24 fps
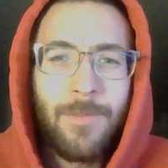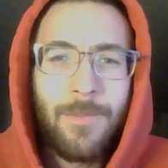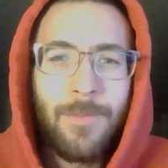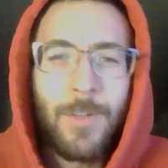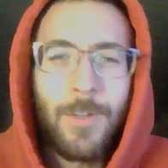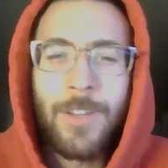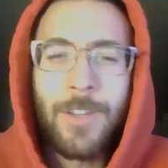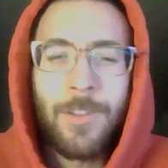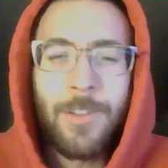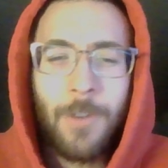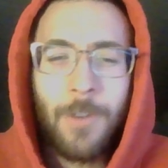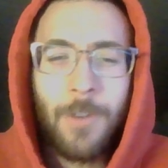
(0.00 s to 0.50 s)
which
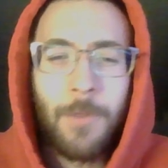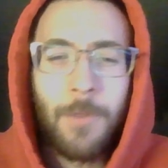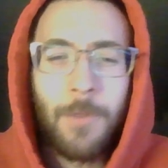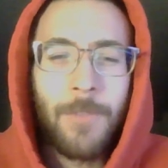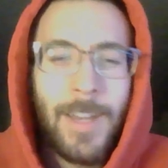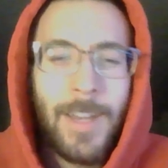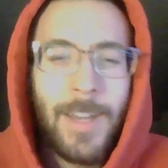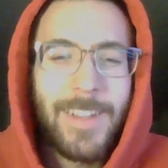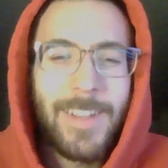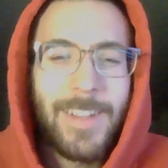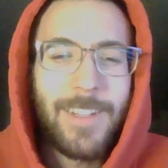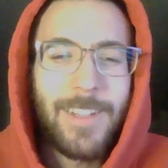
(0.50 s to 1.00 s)
is
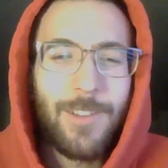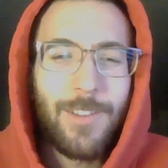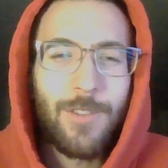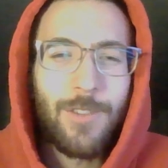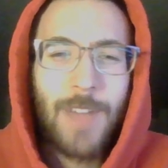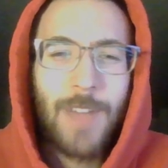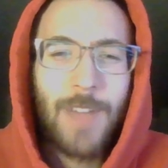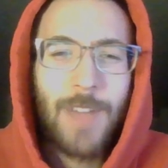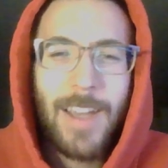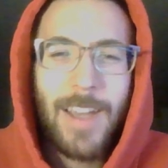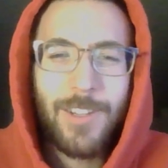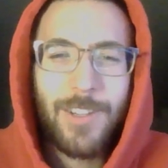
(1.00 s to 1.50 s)
already a
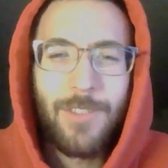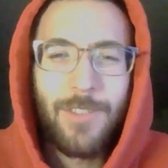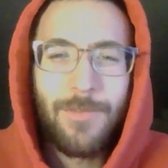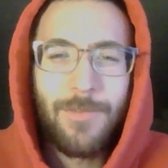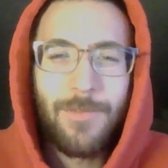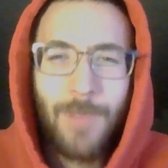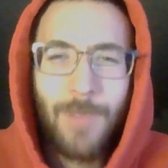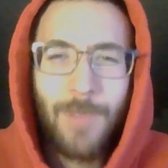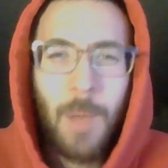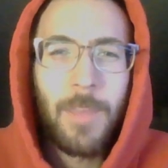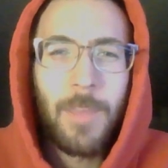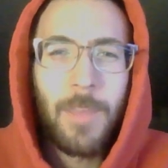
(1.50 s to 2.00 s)
distraction
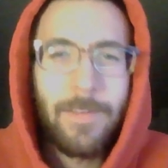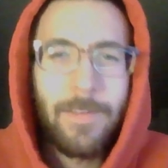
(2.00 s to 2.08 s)
from the